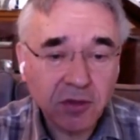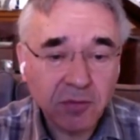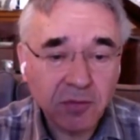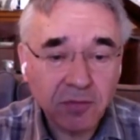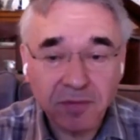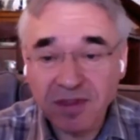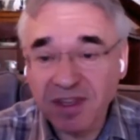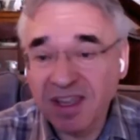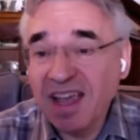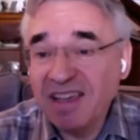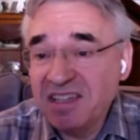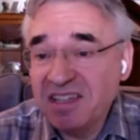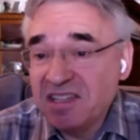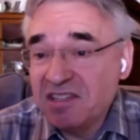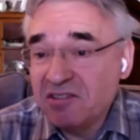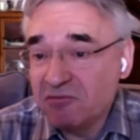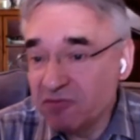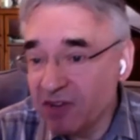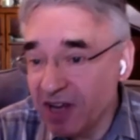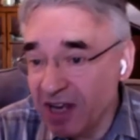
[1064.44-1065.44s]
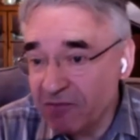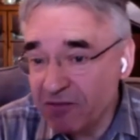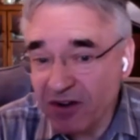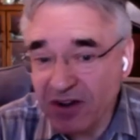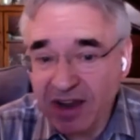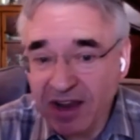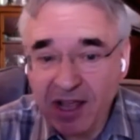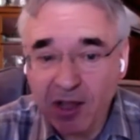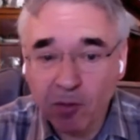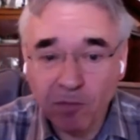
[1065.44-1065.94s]
So the case isn't really
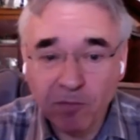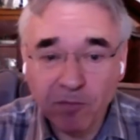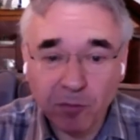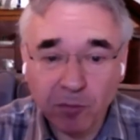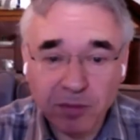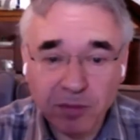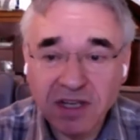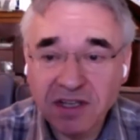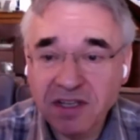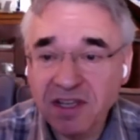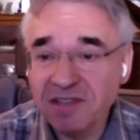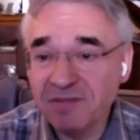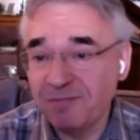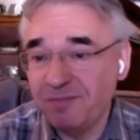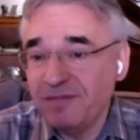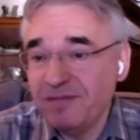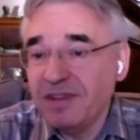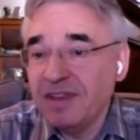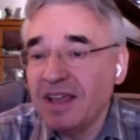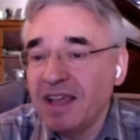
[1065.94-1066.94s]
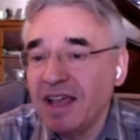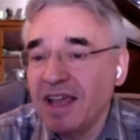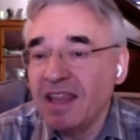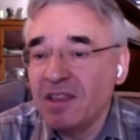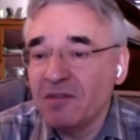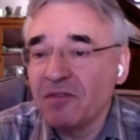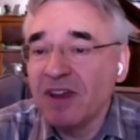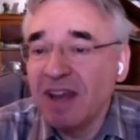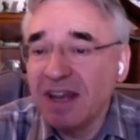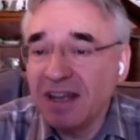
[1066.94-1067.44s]
very helpful, but it does,
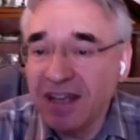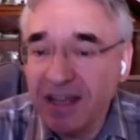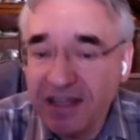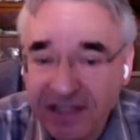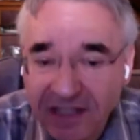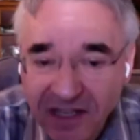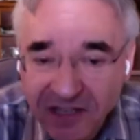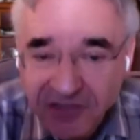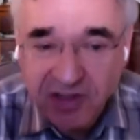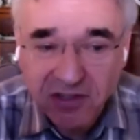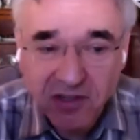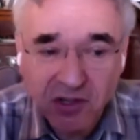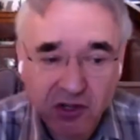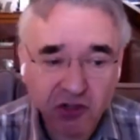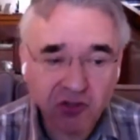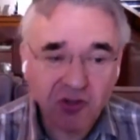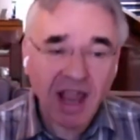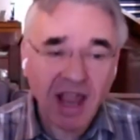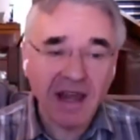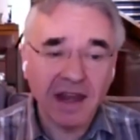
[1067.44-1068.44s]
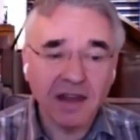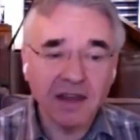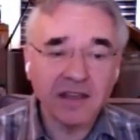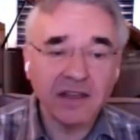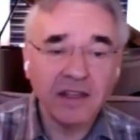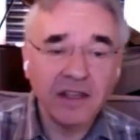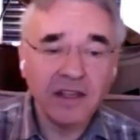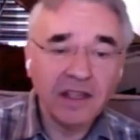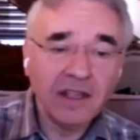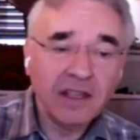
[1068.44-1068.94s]
at the very least, illustrate a
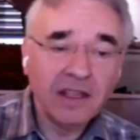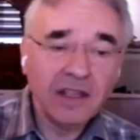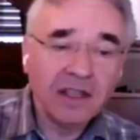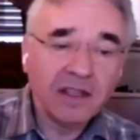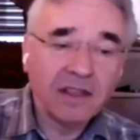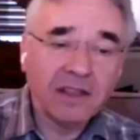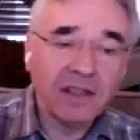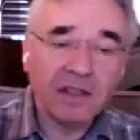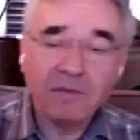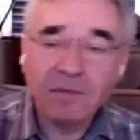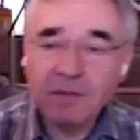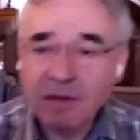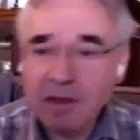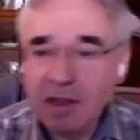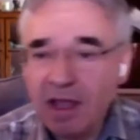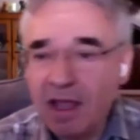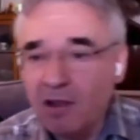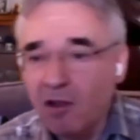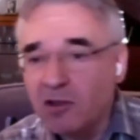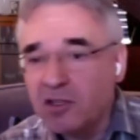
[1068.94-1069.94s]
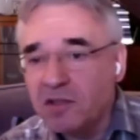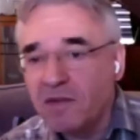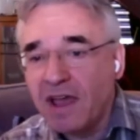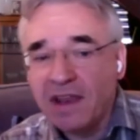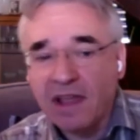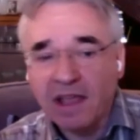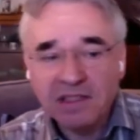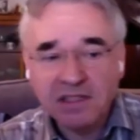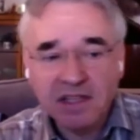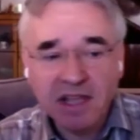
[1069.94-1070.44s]
trend that a lot
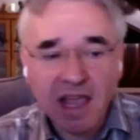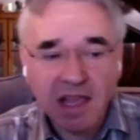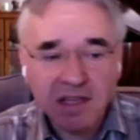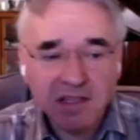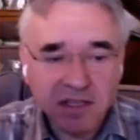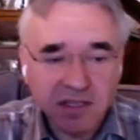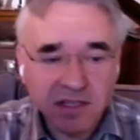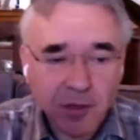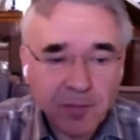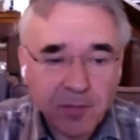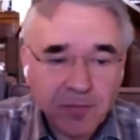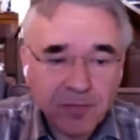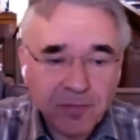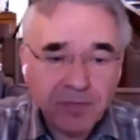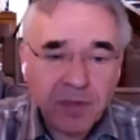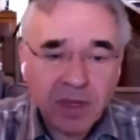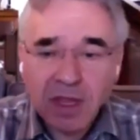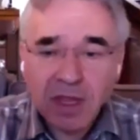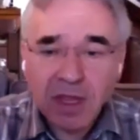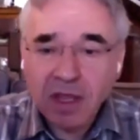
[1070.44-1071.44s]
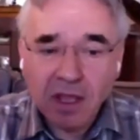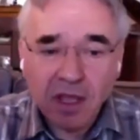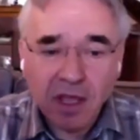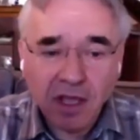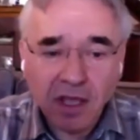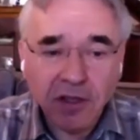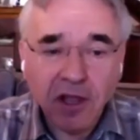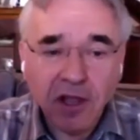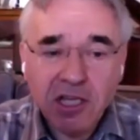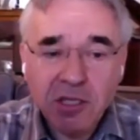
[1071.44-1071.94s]
of annex cases
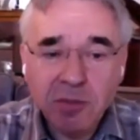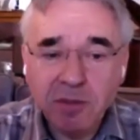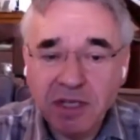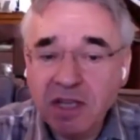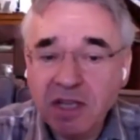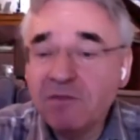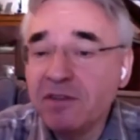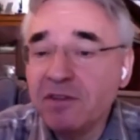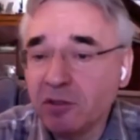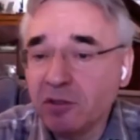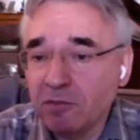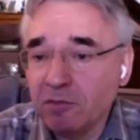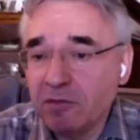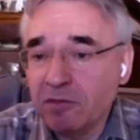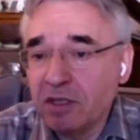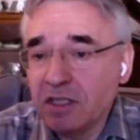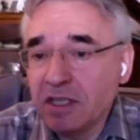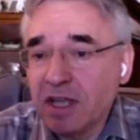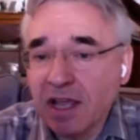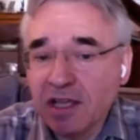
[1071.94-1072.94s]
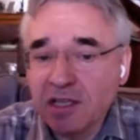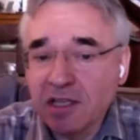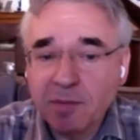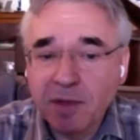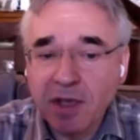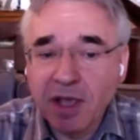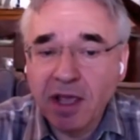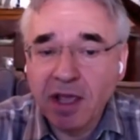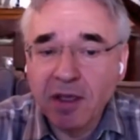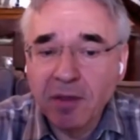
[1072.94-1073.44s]
are going to be difficult for the
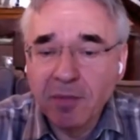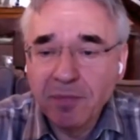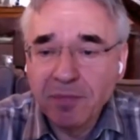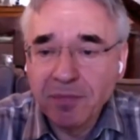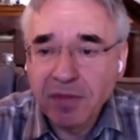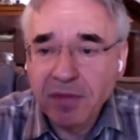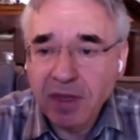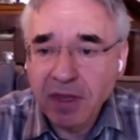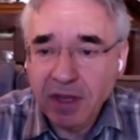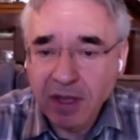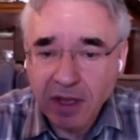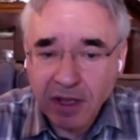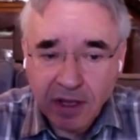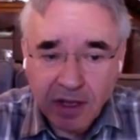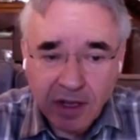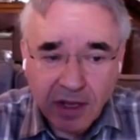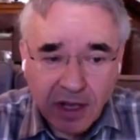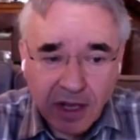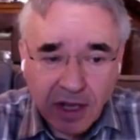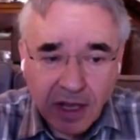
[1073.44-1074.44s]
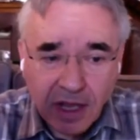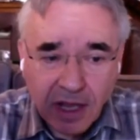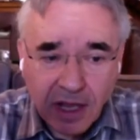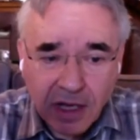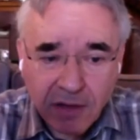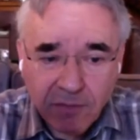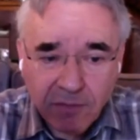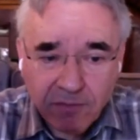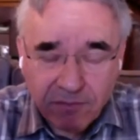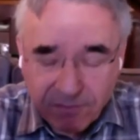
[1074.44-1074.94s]
taxpayer.
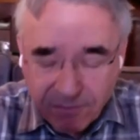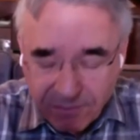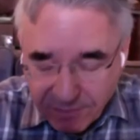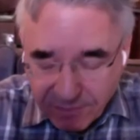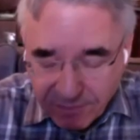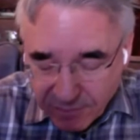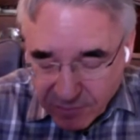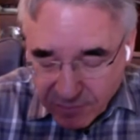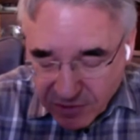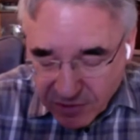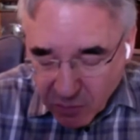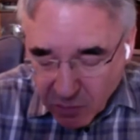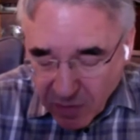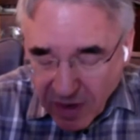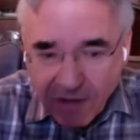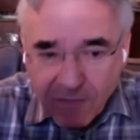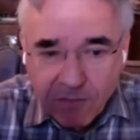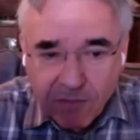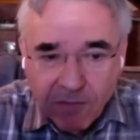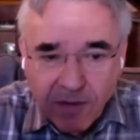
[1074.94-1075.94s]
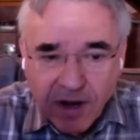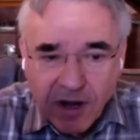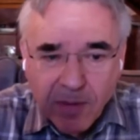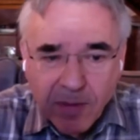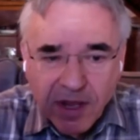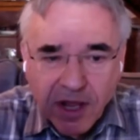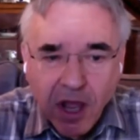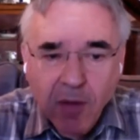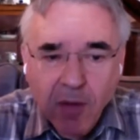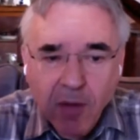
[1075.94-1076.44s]
And so where
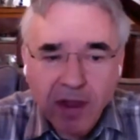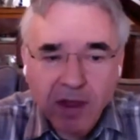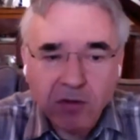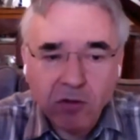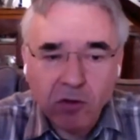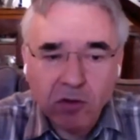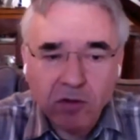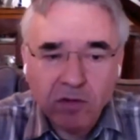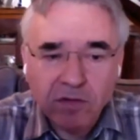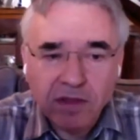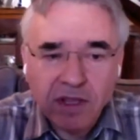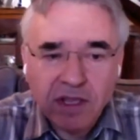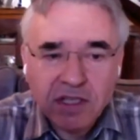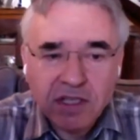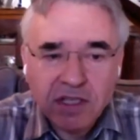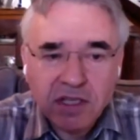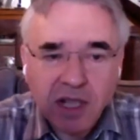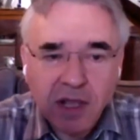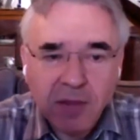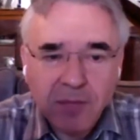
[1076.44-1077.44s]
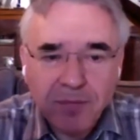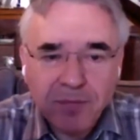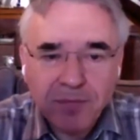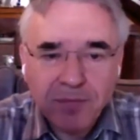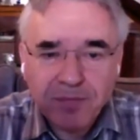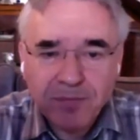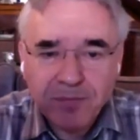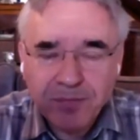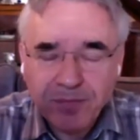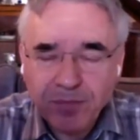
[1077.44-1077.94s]
are we going in all of this?
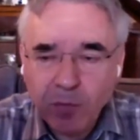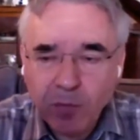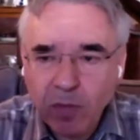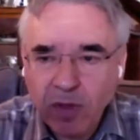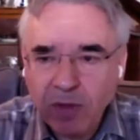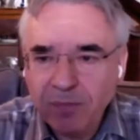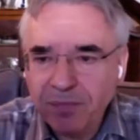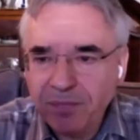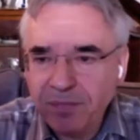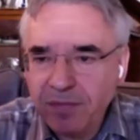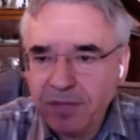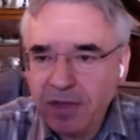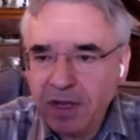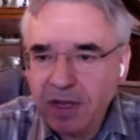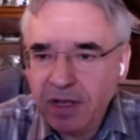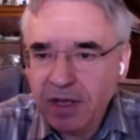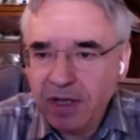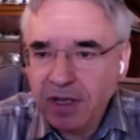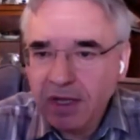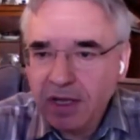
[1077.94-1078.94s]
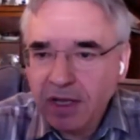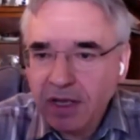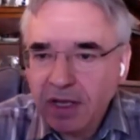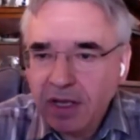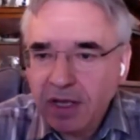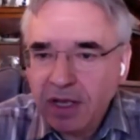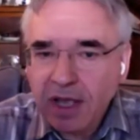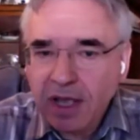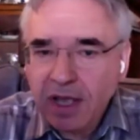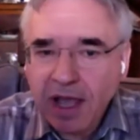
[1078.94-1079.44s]
Well,
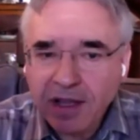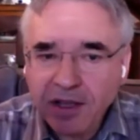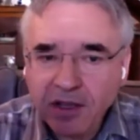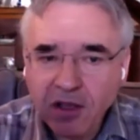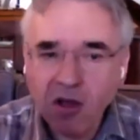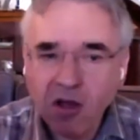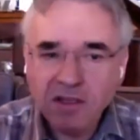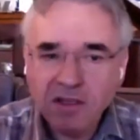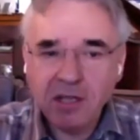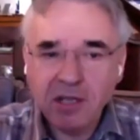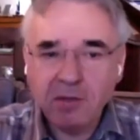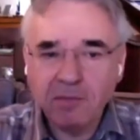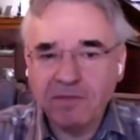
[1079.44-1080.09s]
I can't